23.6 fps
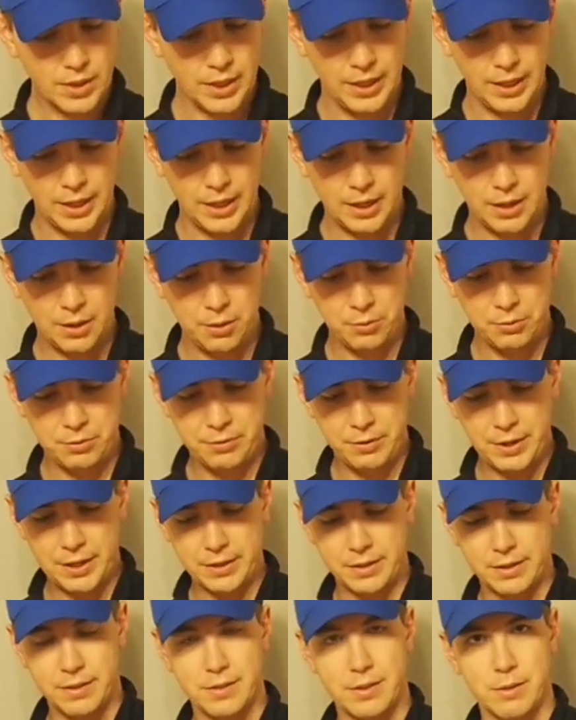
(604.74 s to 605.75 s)
uh, we've
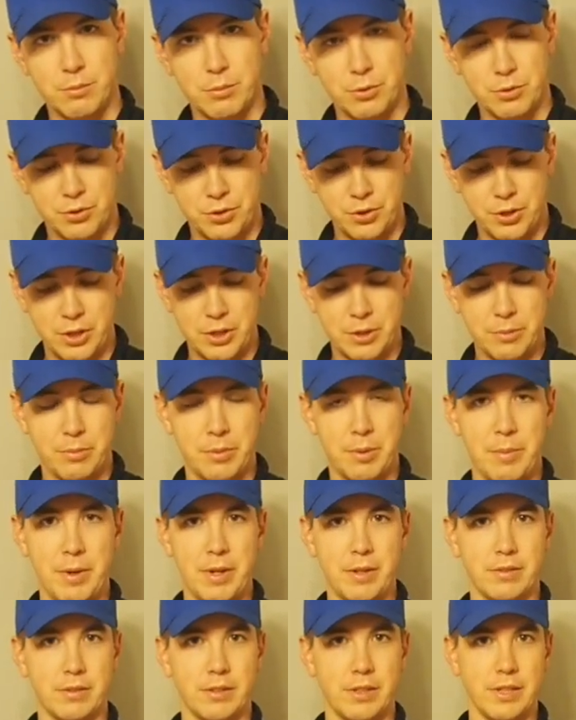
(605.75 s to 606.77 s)
got the simple syrup, but
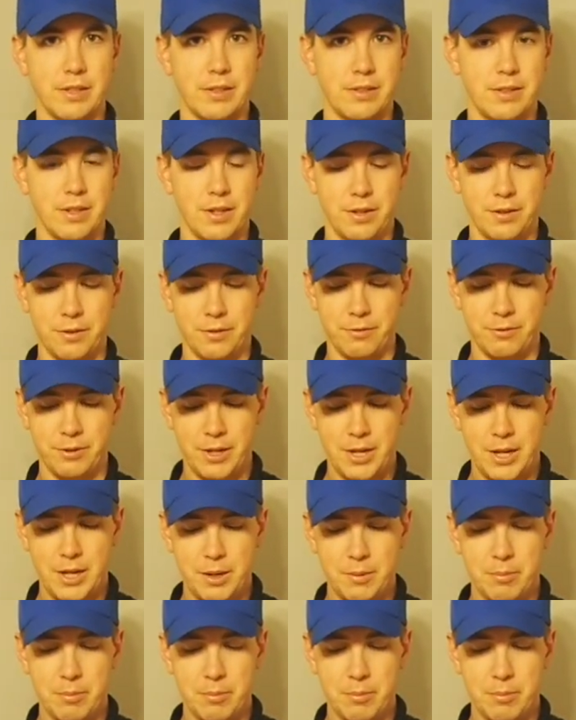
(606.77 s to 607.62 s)
basically instead of